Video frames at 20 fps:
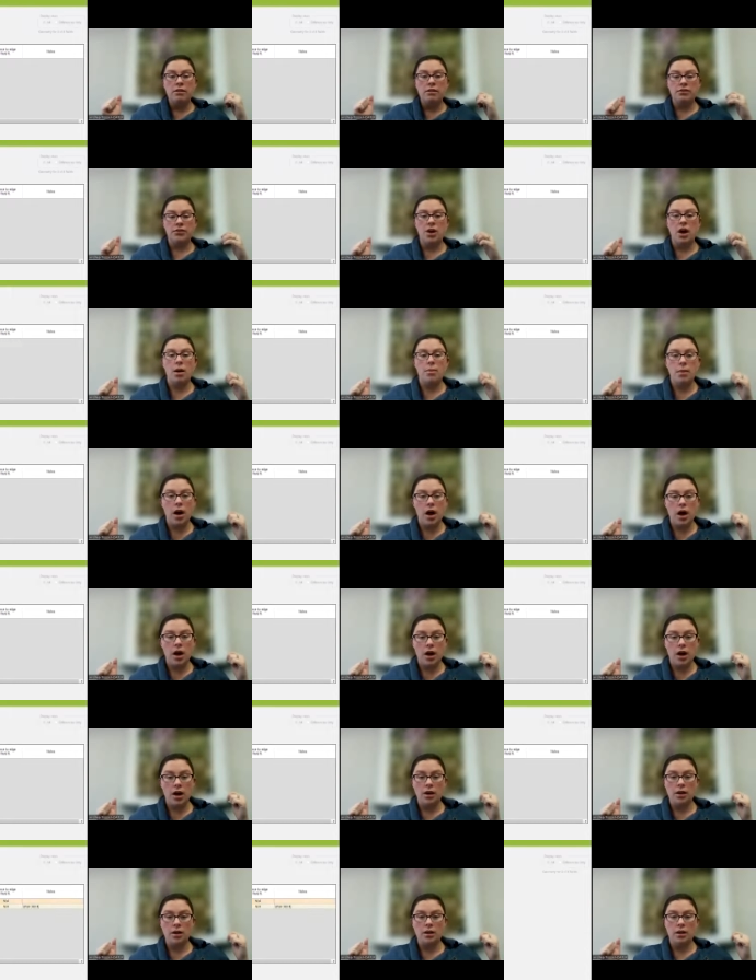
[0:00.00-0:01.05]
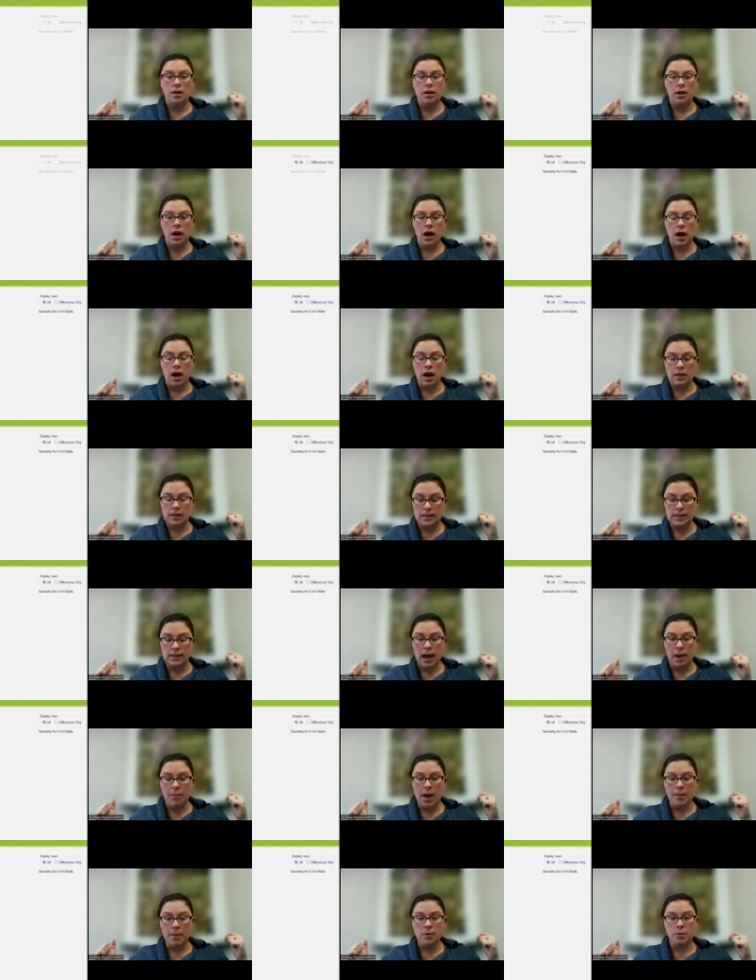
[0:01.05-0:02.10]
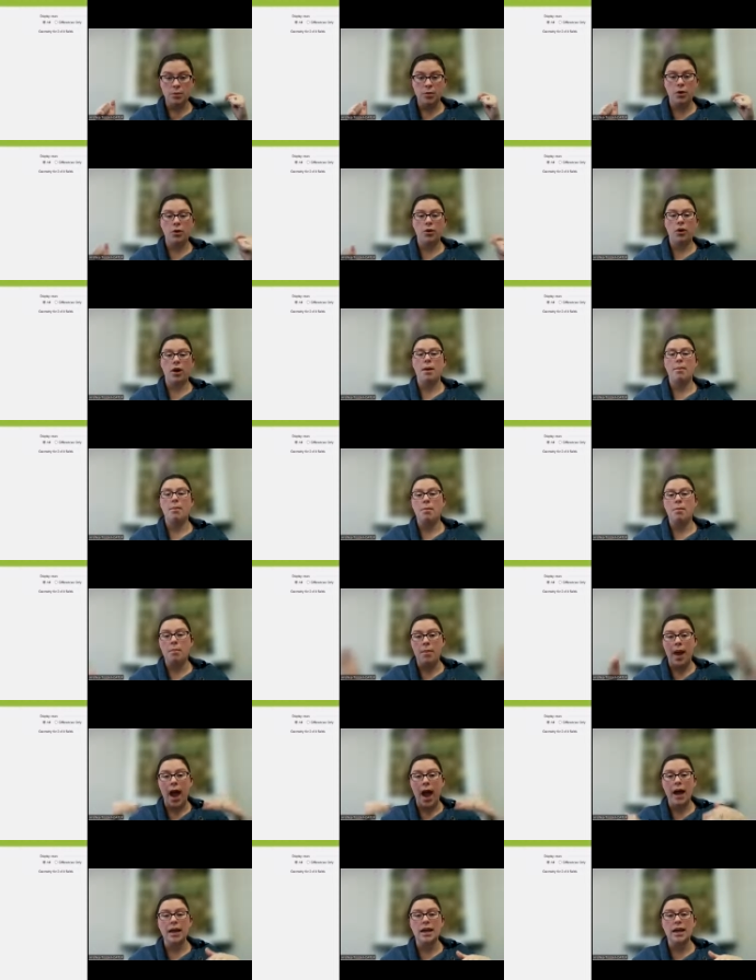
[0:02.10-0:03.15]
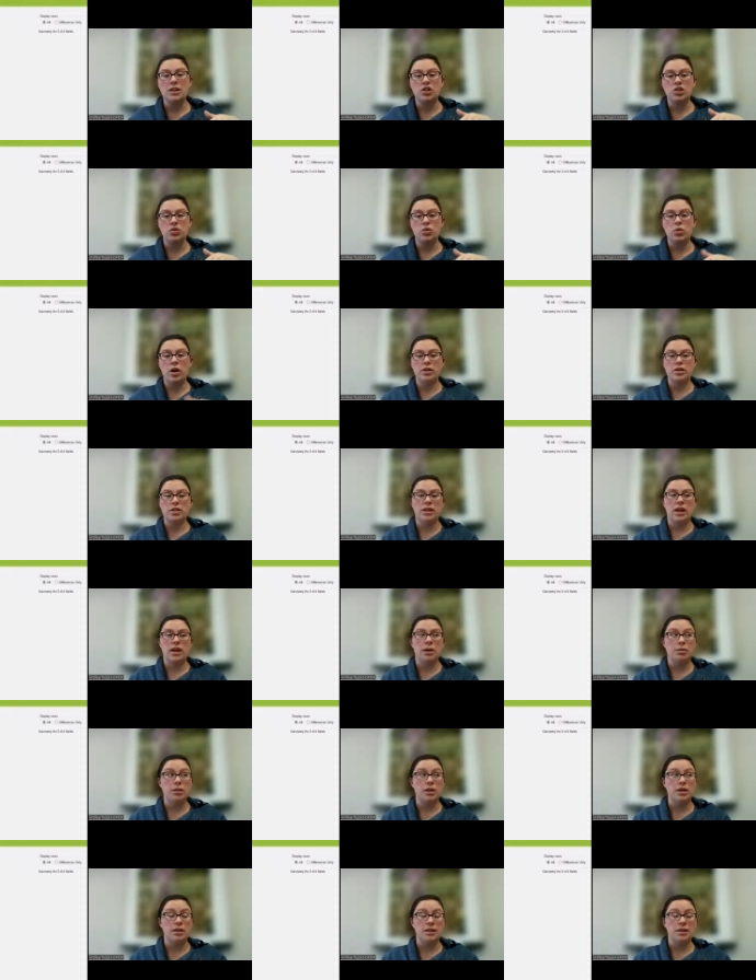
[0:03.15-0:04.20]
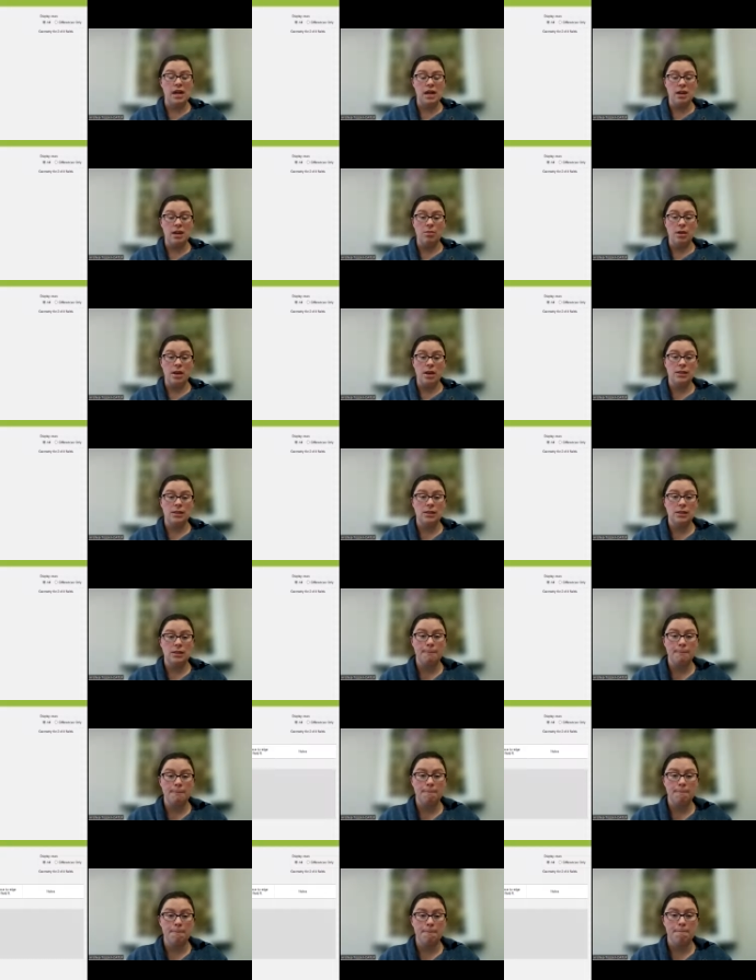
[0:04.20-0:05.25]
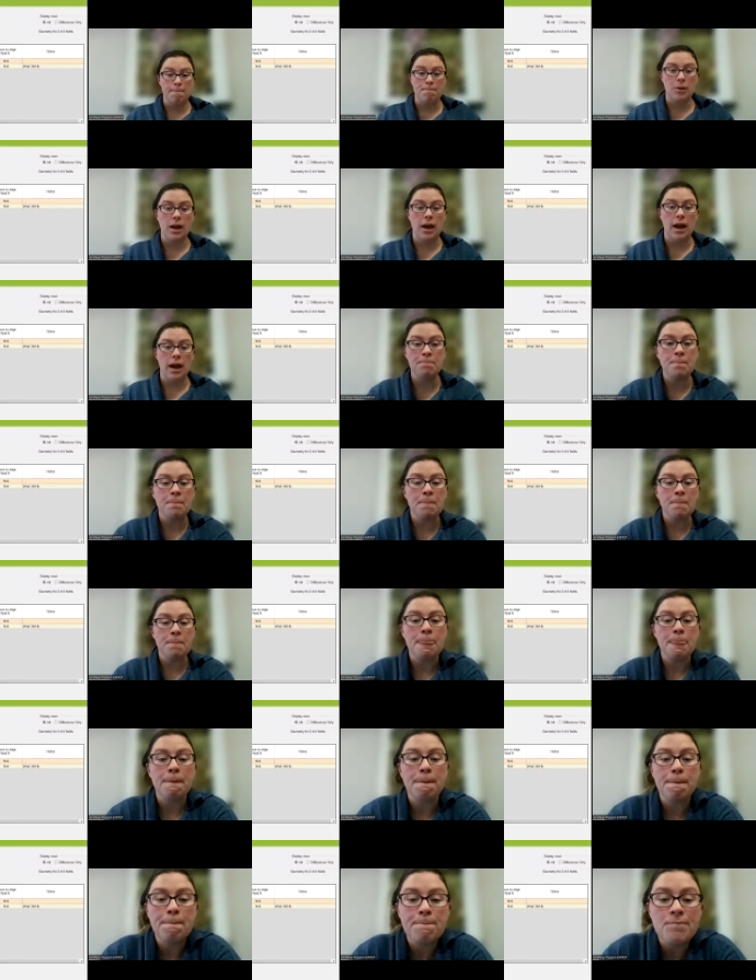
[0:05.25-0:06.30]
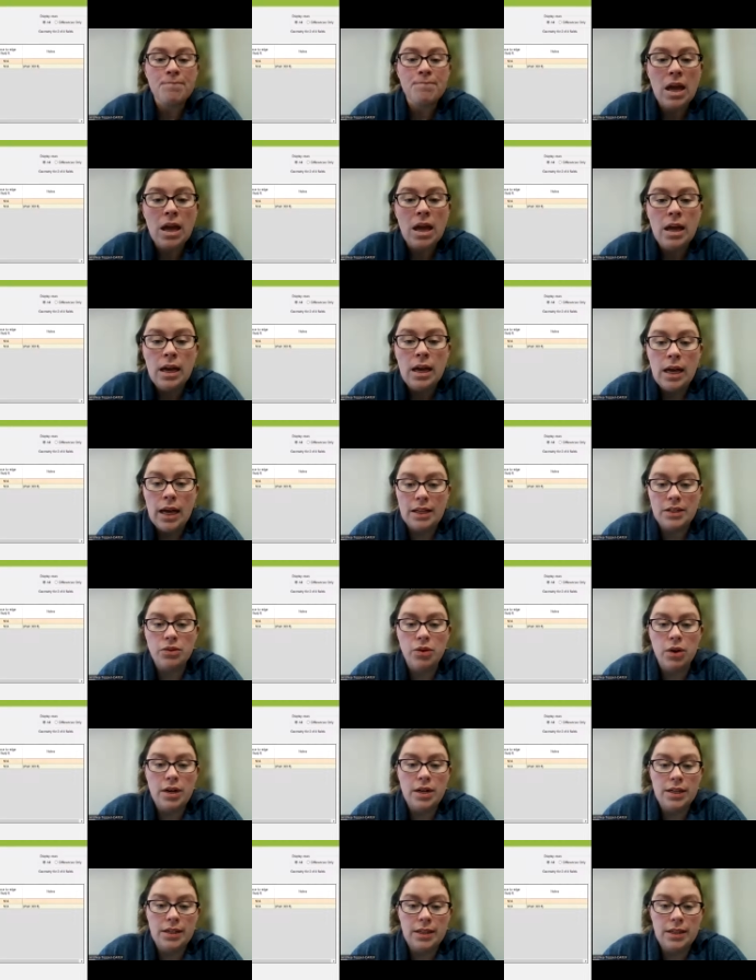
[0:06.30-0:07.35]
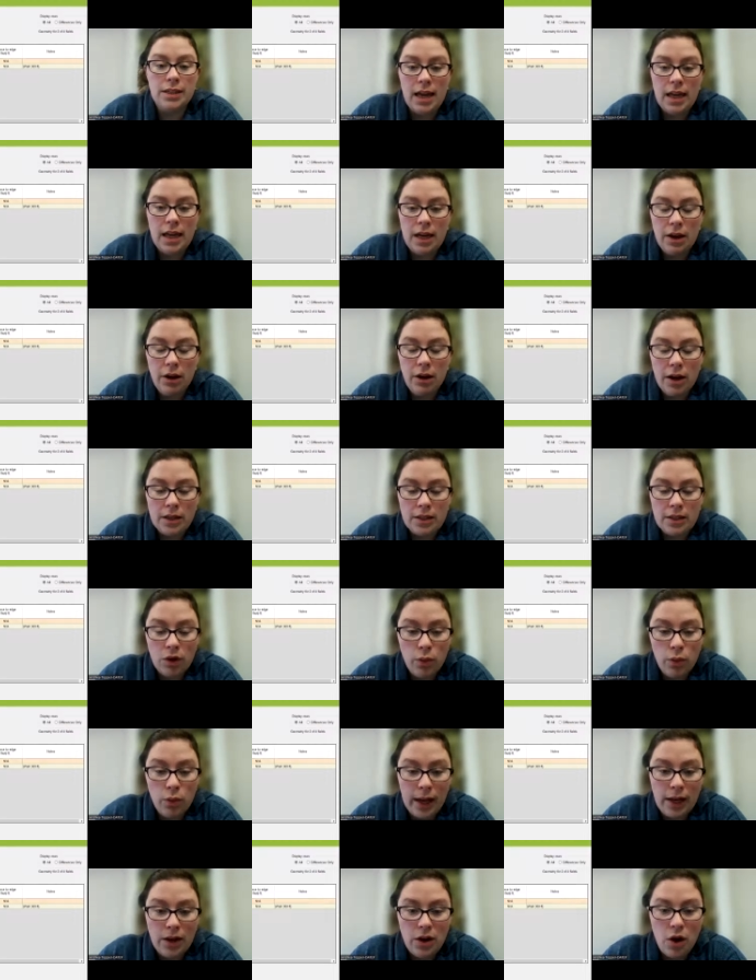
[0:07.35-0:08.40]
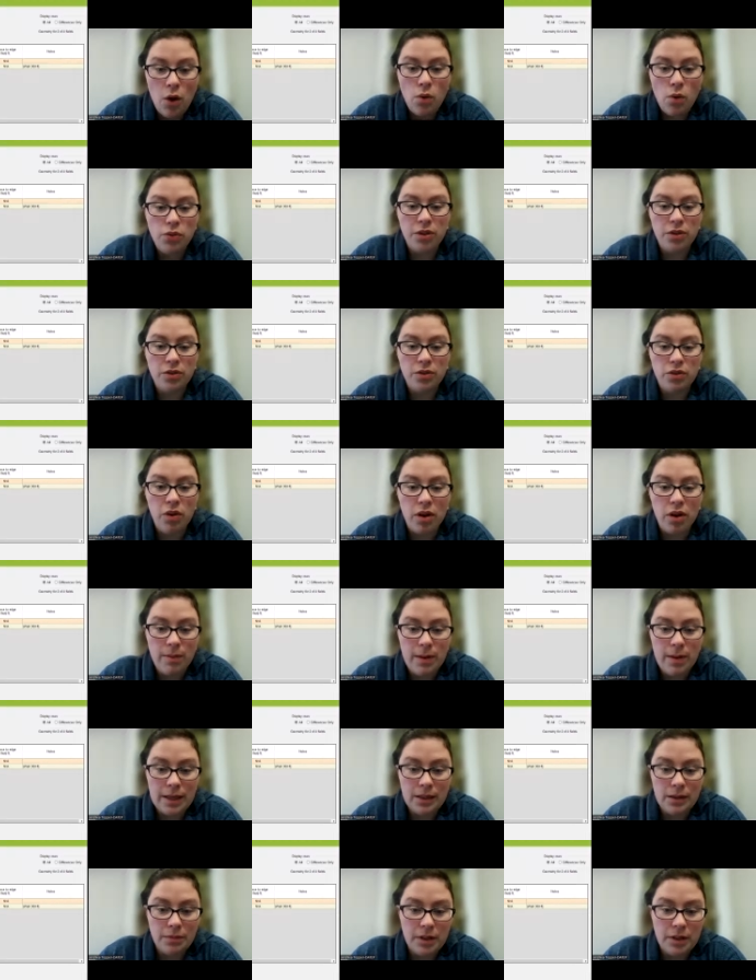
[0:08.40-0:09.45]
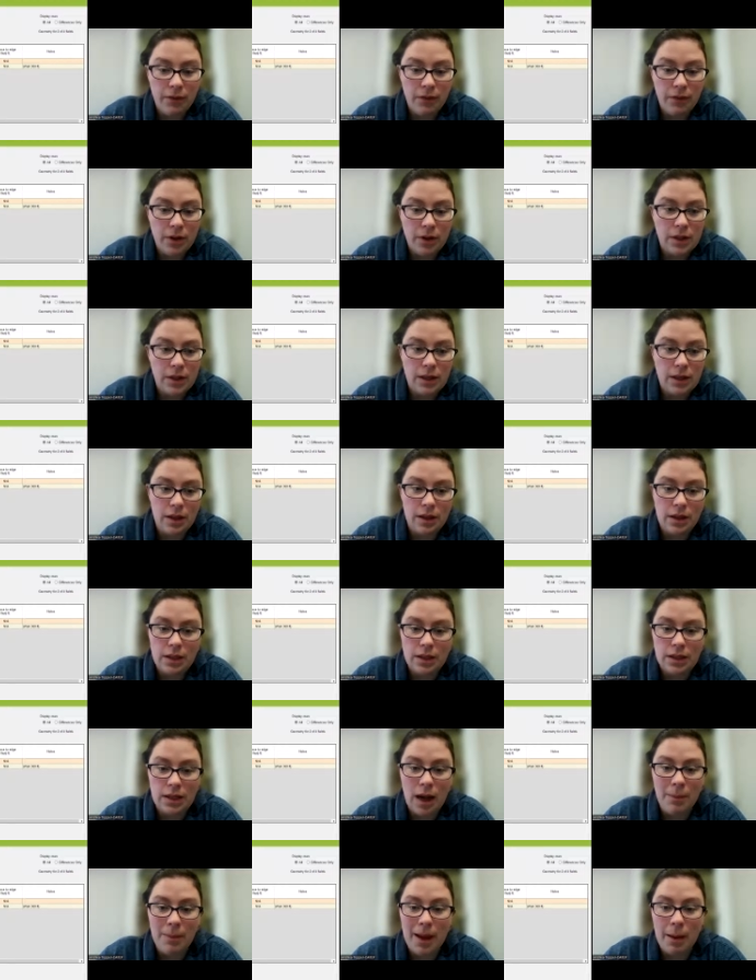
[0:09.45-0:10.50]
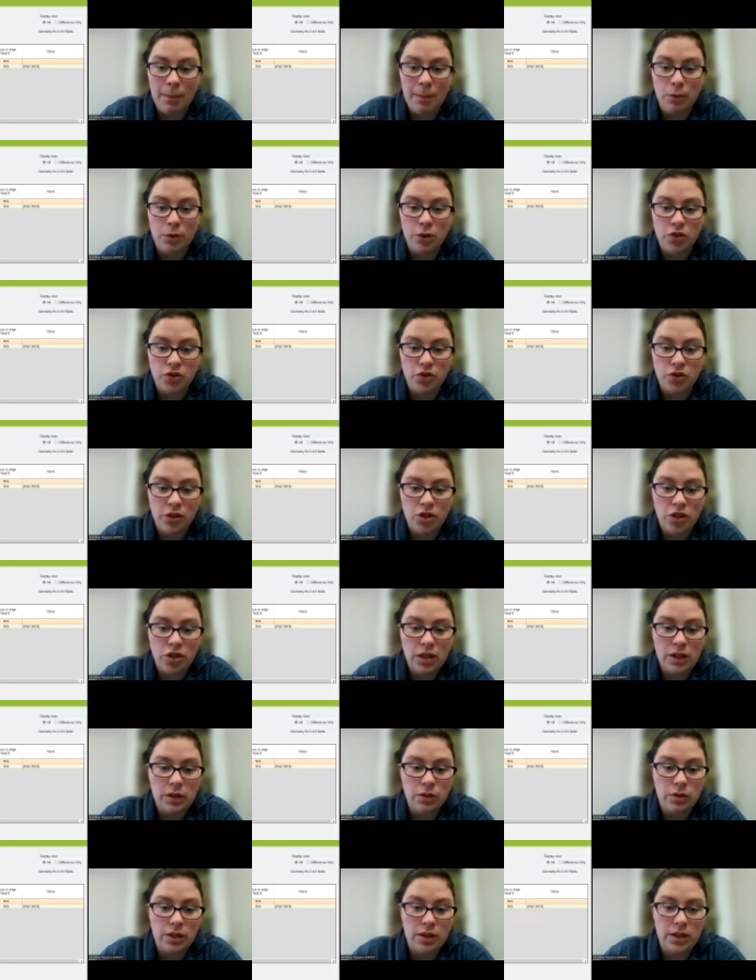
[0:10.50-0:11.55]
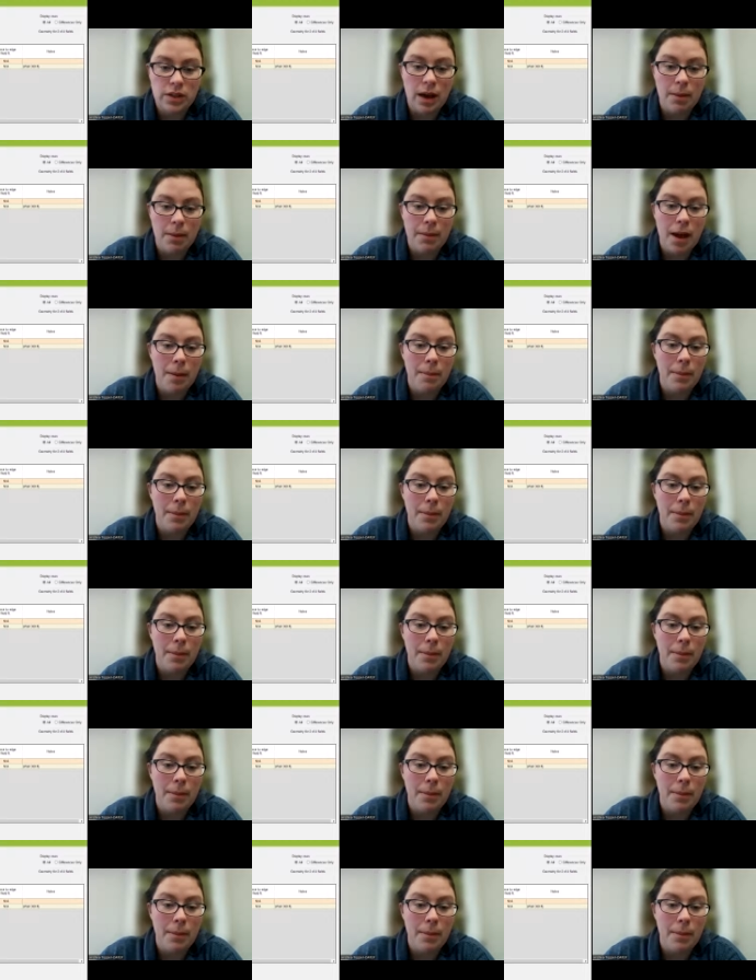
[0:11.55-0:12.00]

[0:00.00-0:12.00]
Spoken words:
from our SnapMaps program back into our SnapPlus database, okay? It's going to say here as a quick note, there's going to be some differences on the SnapMap restrictions or the SnapMap